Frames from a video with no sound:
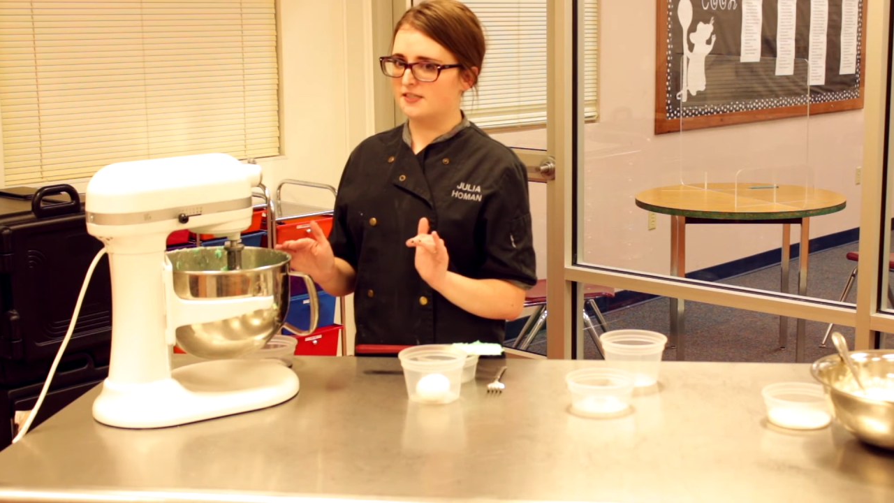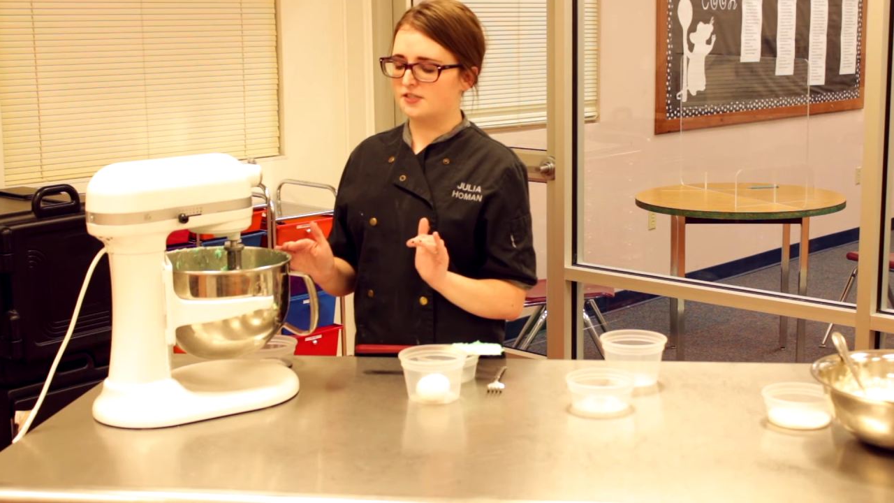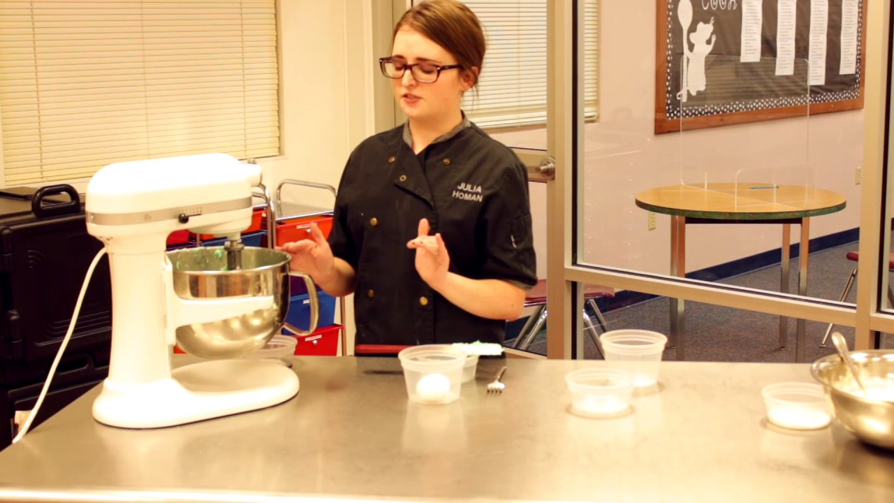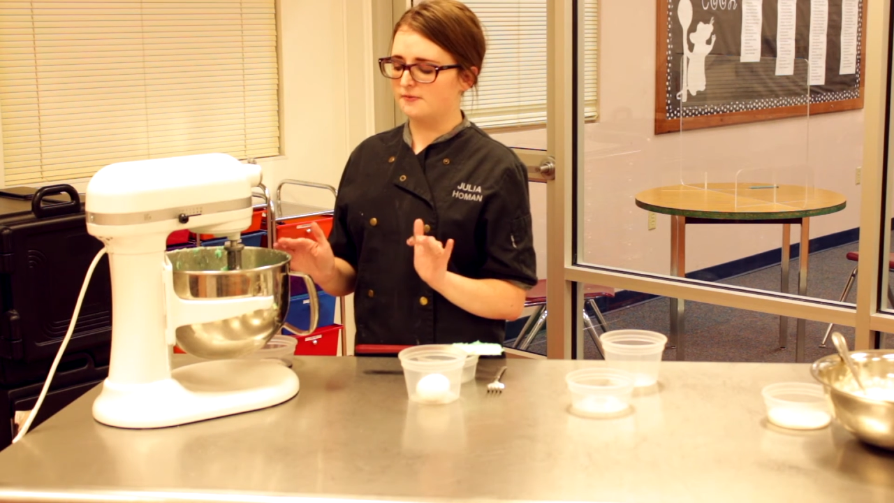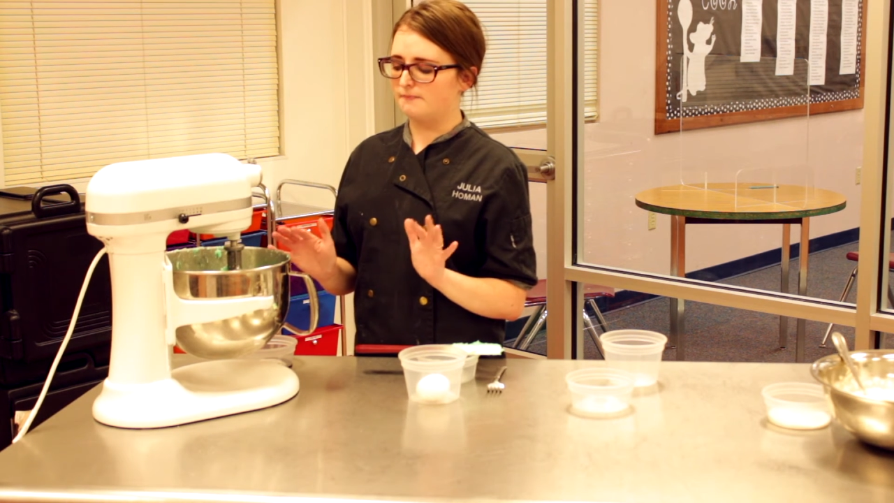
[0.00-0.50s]

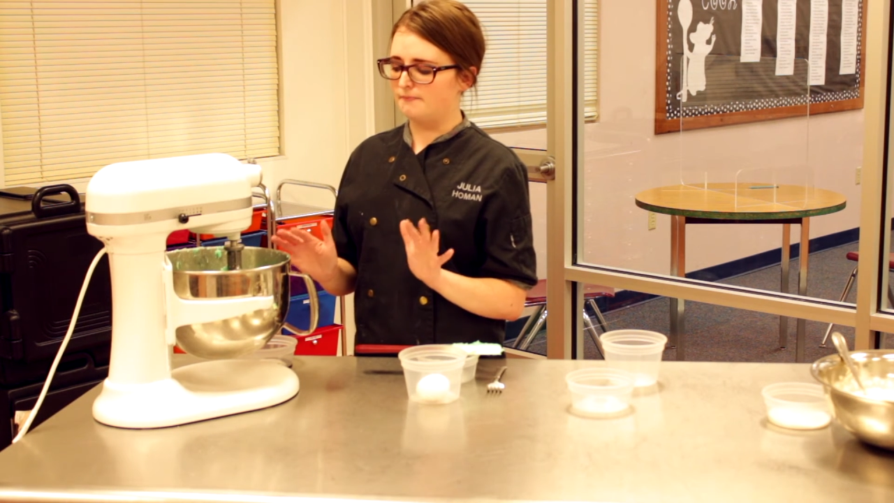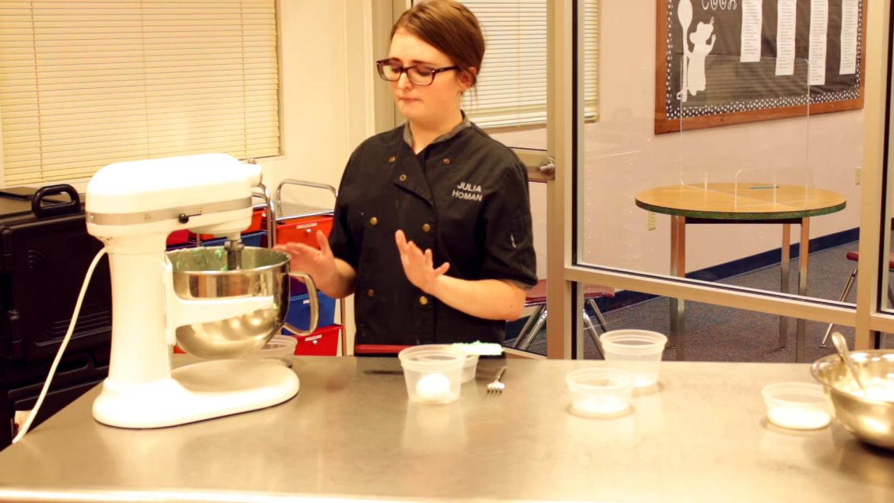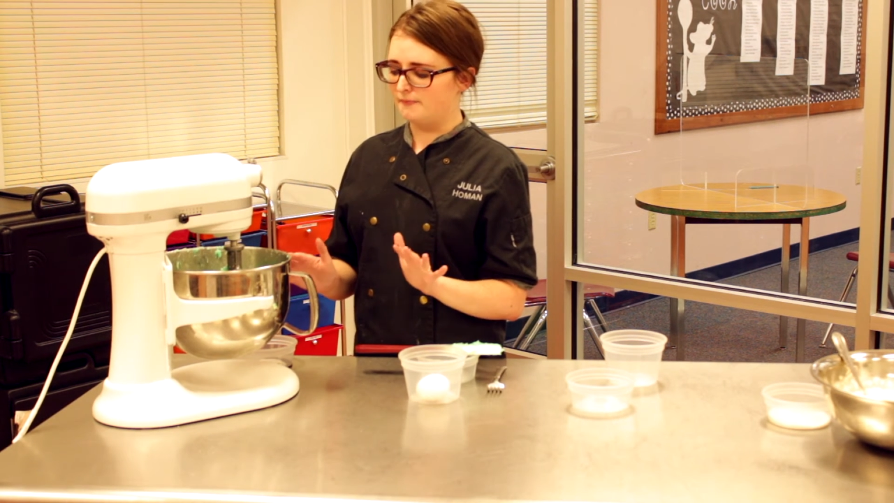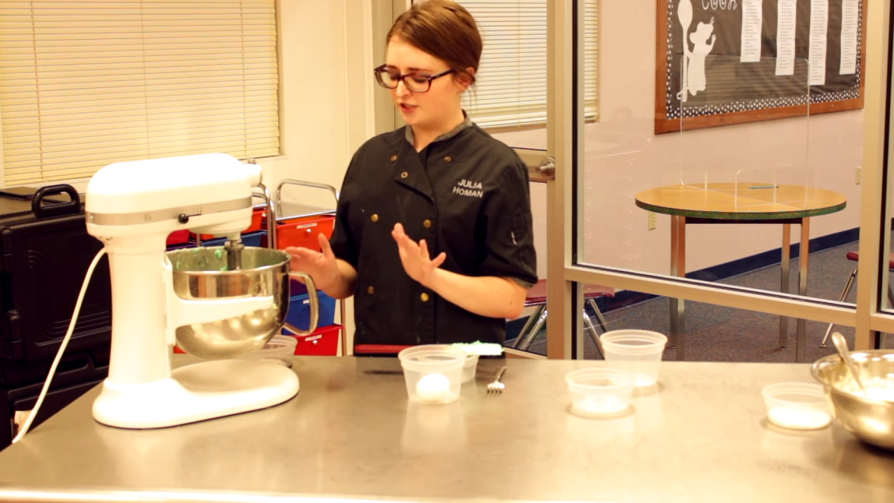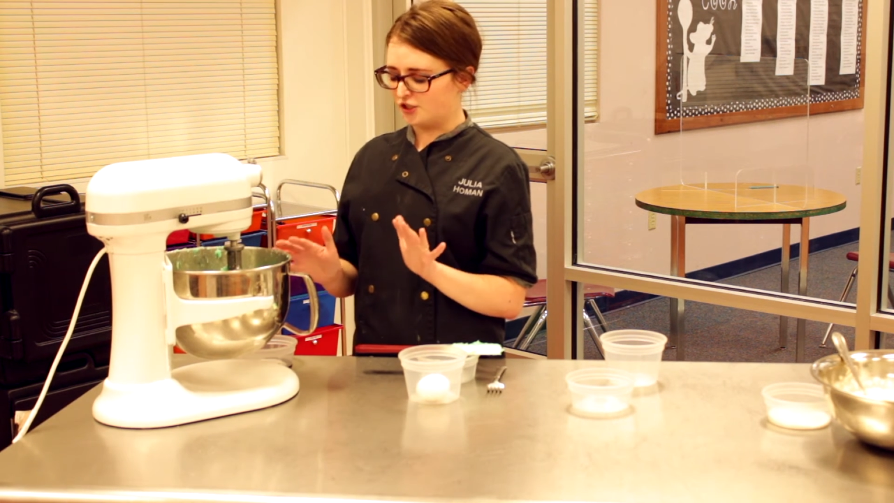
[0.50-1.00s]

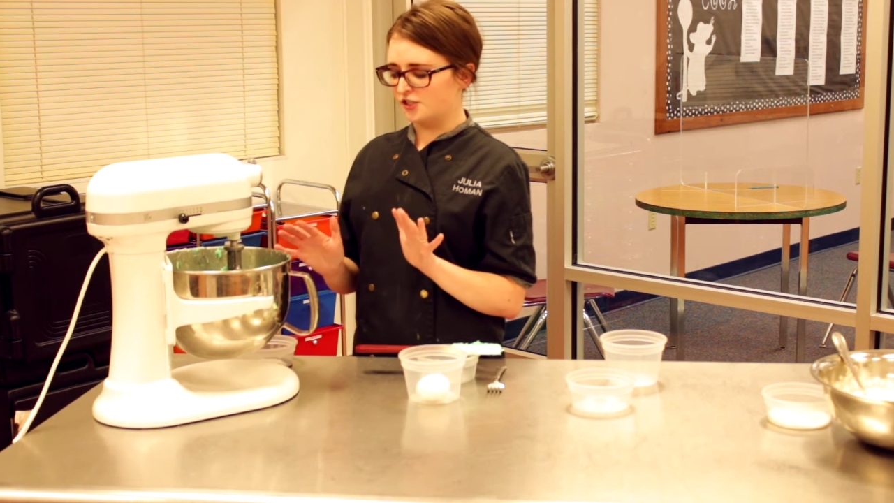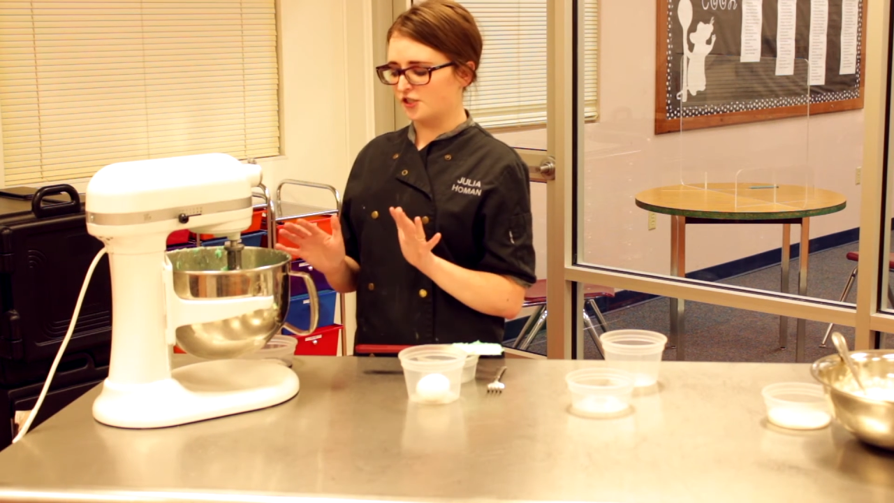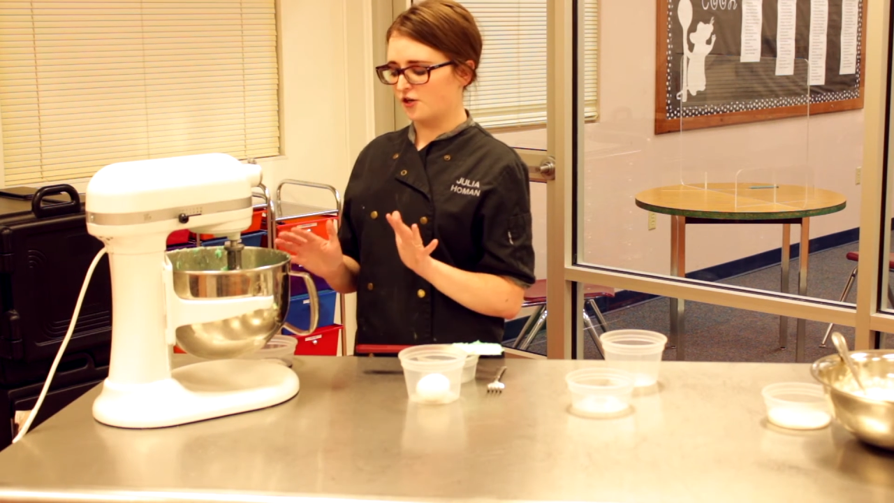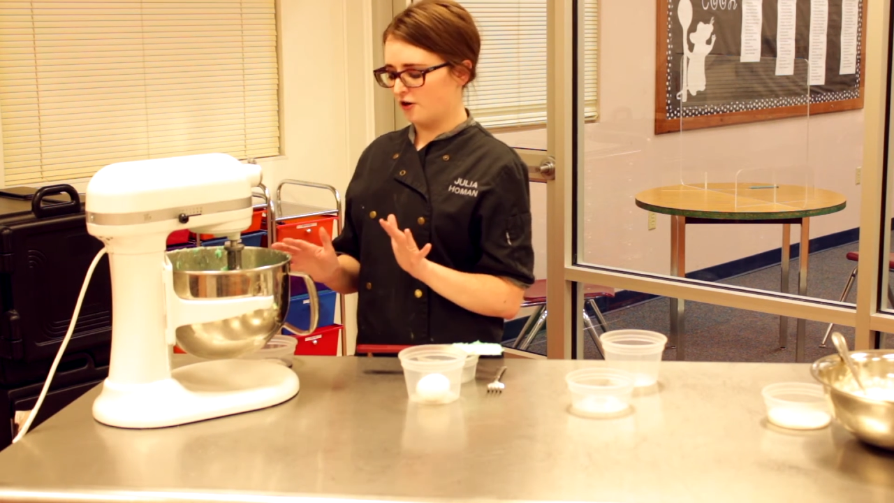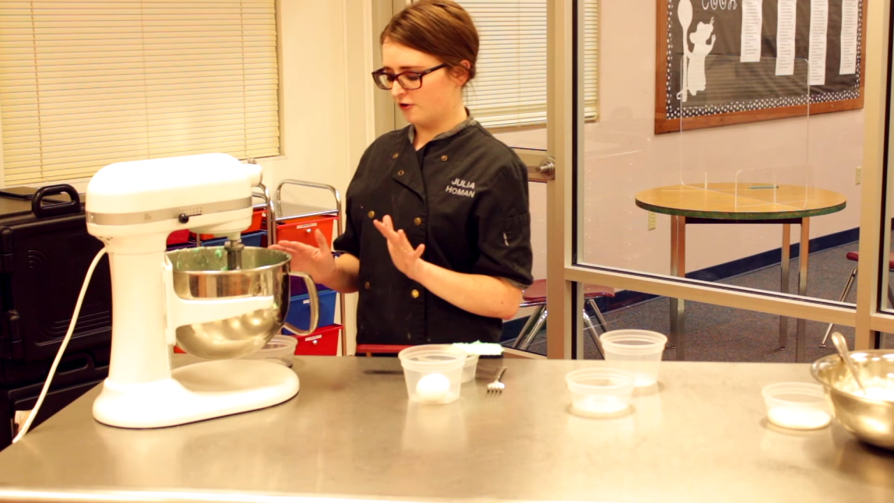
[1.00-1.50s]
mixture
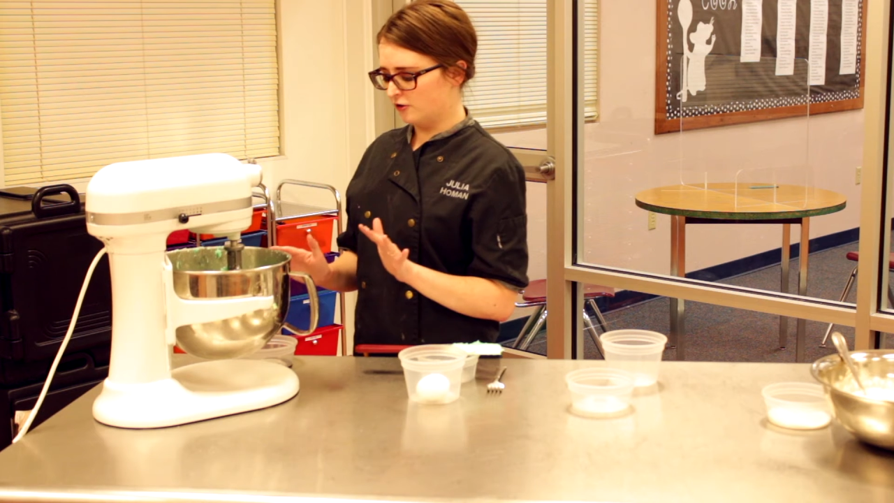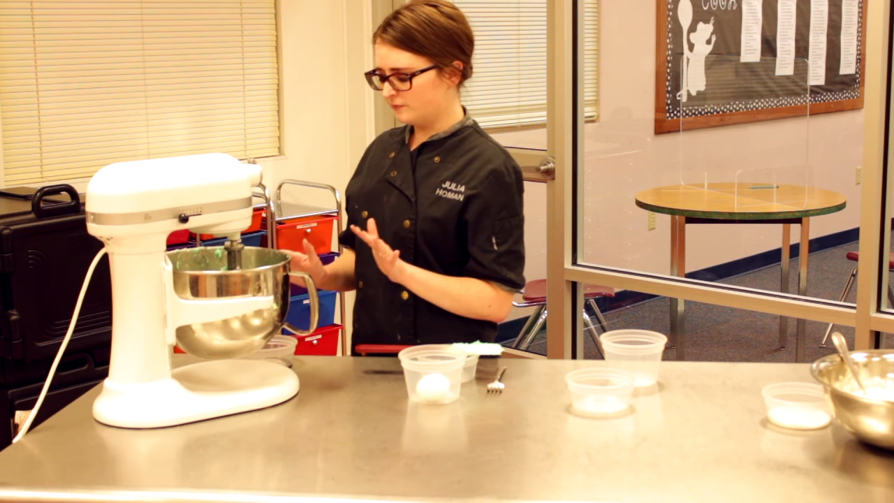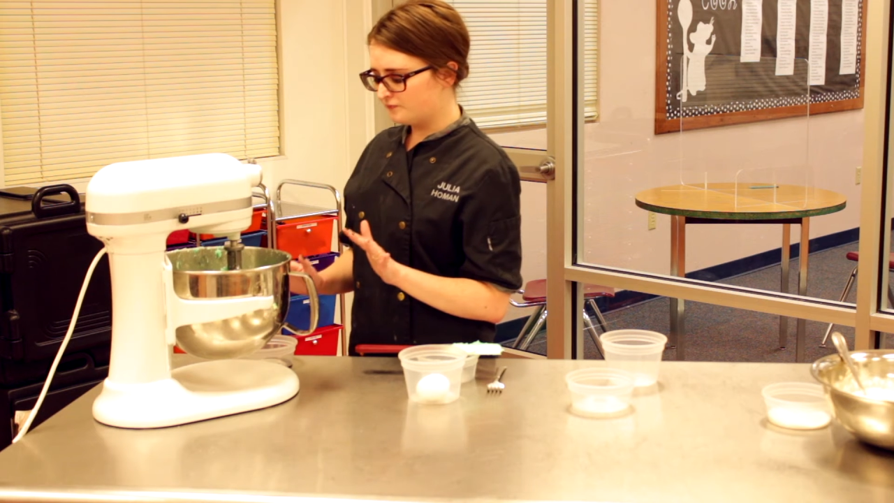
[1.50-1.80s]
to curdle.